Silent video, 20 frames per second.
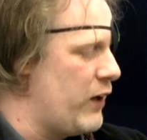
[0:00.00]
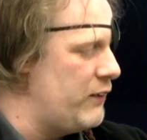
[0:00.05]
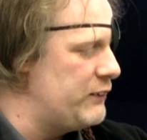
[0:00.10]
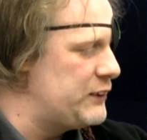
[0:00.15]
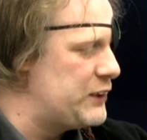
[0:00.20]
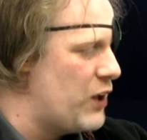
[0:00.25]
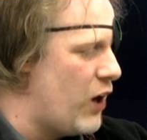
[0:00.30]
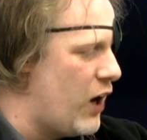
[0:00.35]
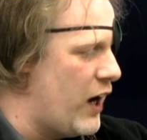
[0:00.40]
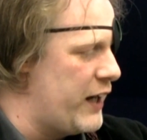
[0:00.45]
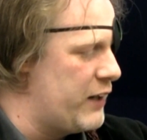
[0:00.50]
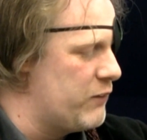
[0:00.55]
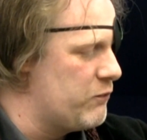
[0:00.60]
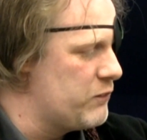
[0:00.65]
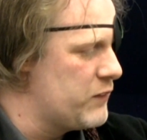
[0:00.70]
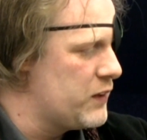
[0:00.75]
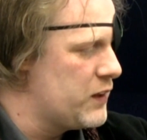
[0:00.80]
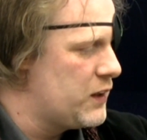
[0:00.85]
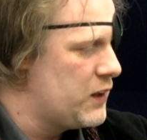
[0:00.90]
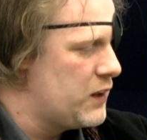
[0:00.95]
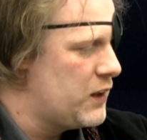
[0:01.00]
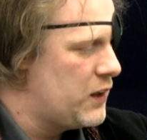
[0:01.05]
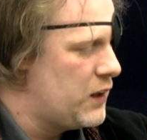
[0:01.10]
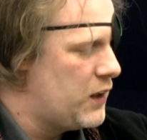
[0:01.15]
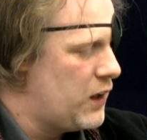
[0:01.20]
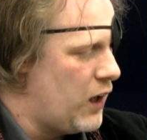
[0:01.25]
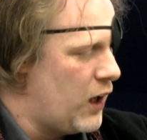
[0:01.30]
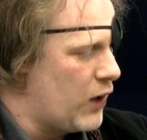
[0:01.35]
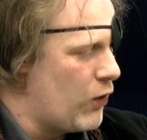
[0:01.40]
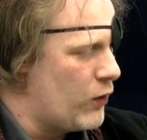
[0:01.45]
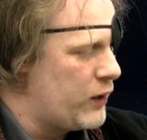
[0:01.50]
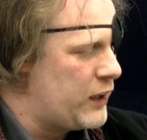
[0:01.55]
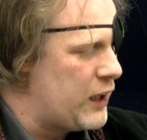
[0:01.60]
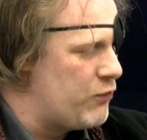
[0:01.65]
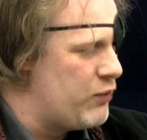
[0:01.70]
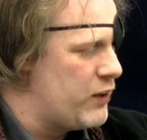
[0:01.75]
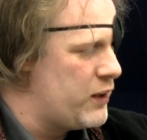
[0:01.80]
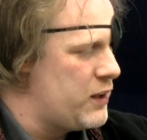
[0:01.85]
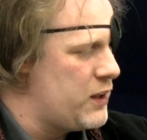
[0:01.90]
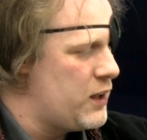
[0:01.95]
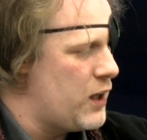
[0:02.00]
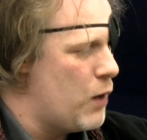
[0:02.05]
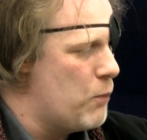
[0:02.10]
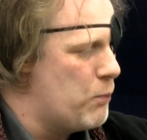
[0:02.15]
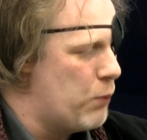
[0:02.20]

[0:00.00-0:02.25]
When I was 9, I got given